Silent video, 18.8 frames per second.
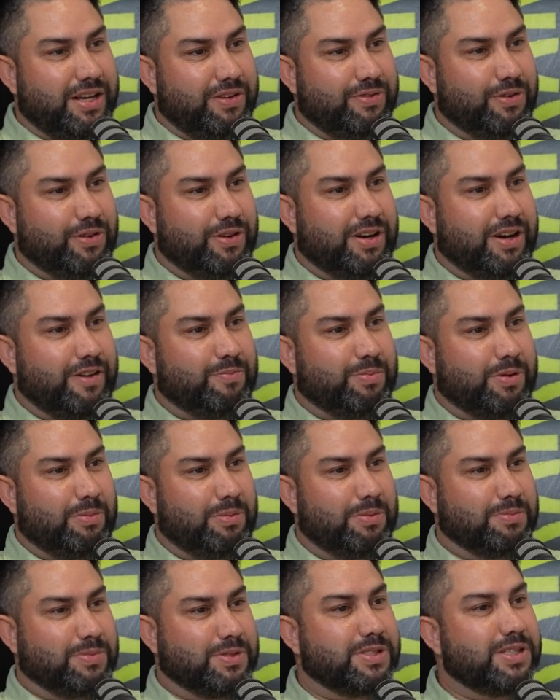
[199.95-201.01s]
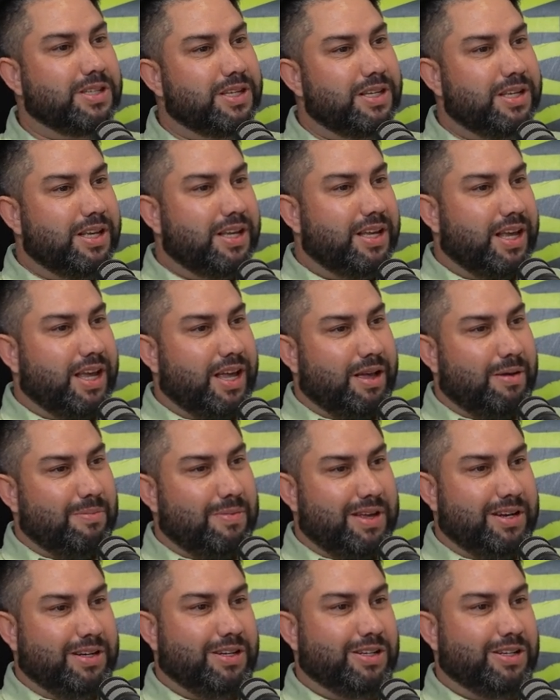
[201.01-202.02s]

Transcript: You've got enough problems in